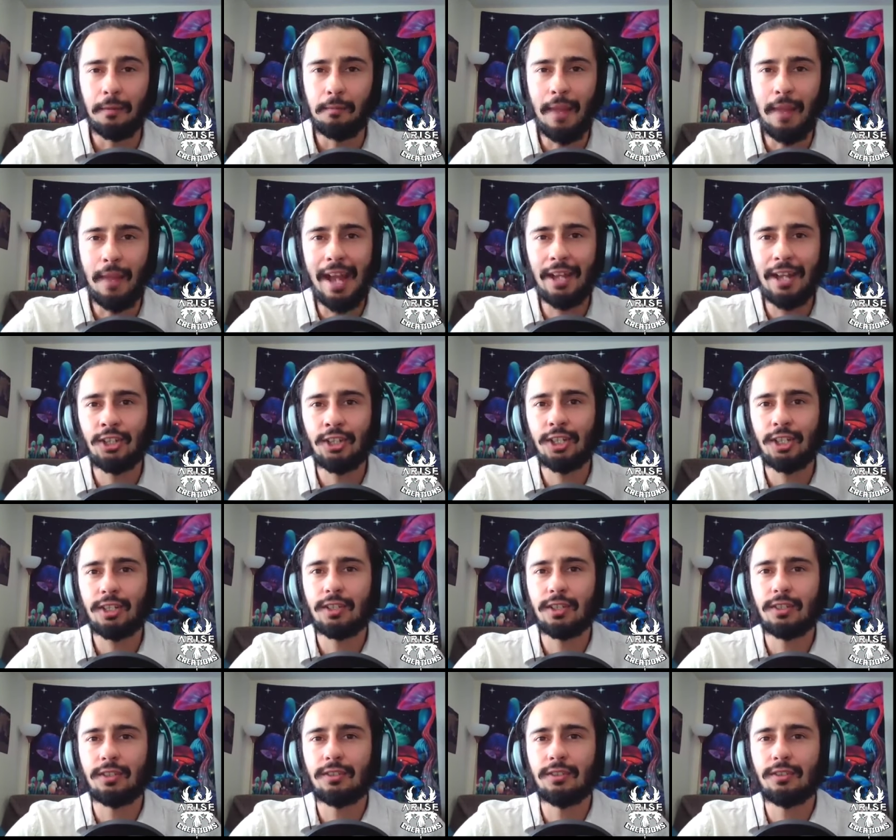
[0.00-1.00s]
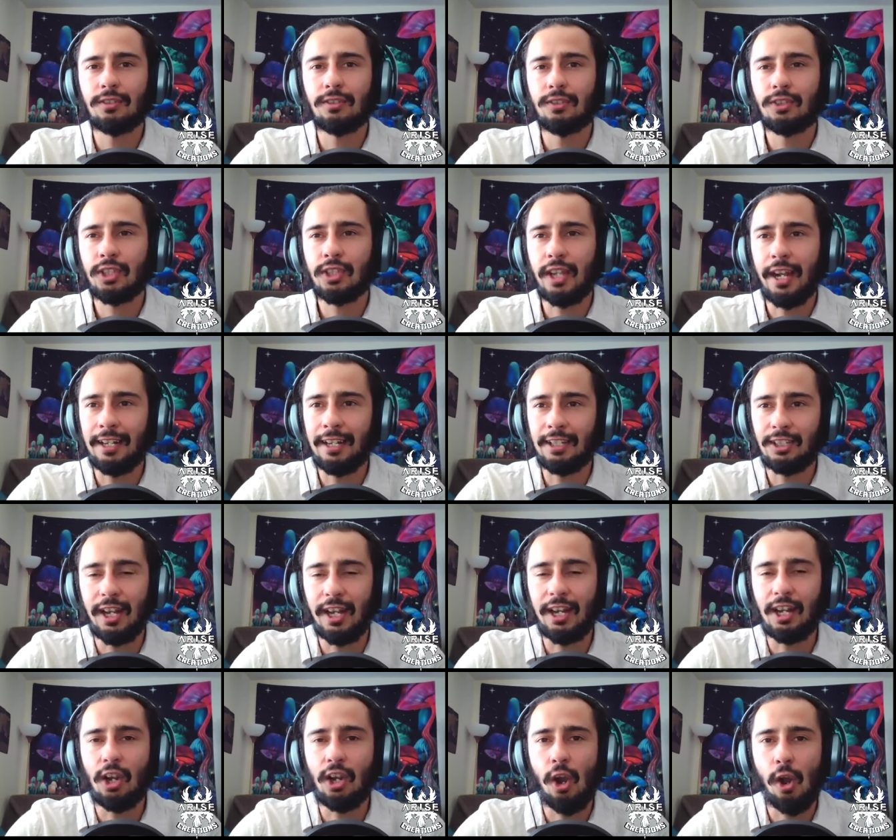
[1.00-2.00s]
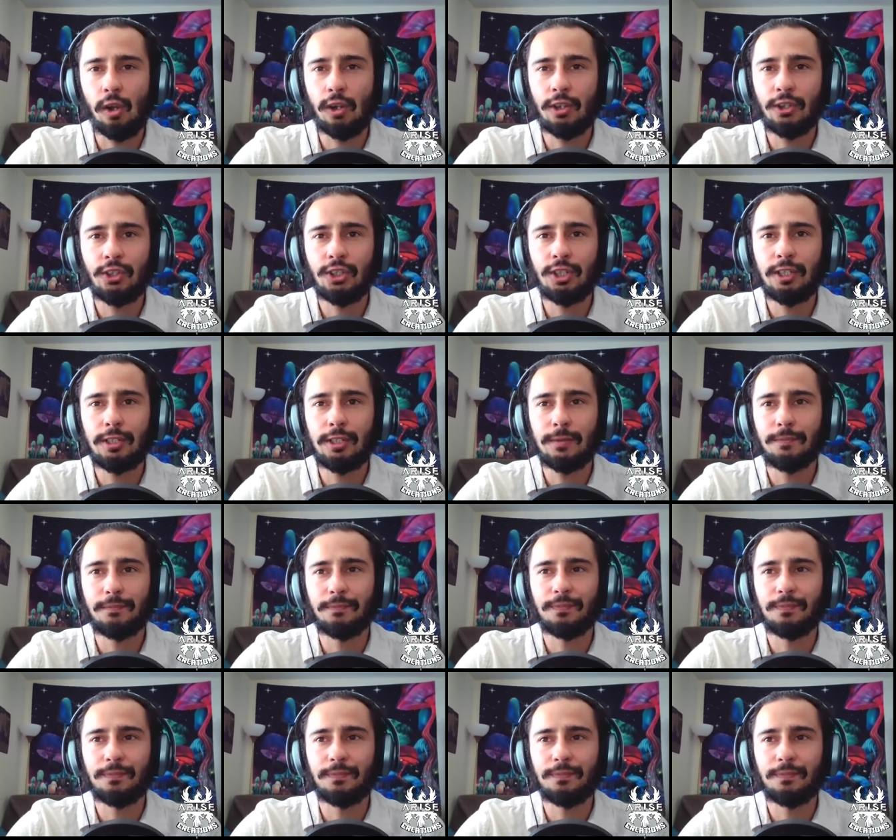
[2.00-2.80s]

magic and psychology